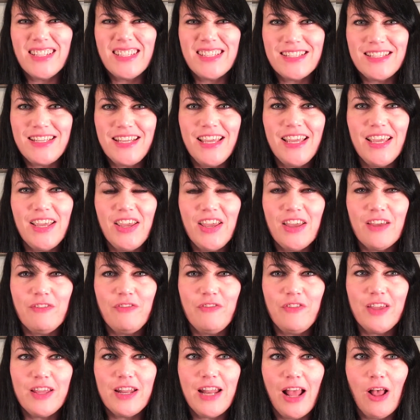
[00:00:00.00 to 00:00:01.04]
and see
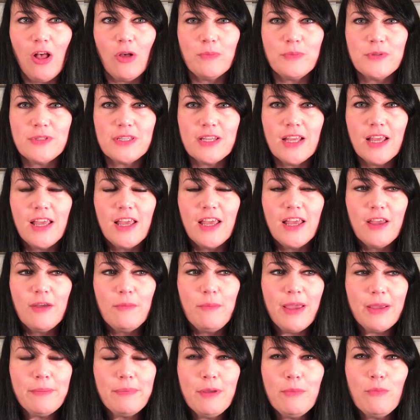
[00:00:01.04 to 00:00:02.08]
if it helps
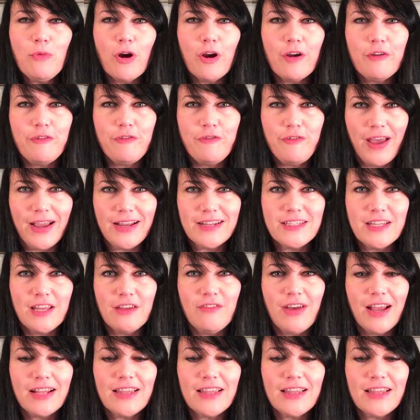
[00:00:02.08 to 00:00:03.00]
make me more effective.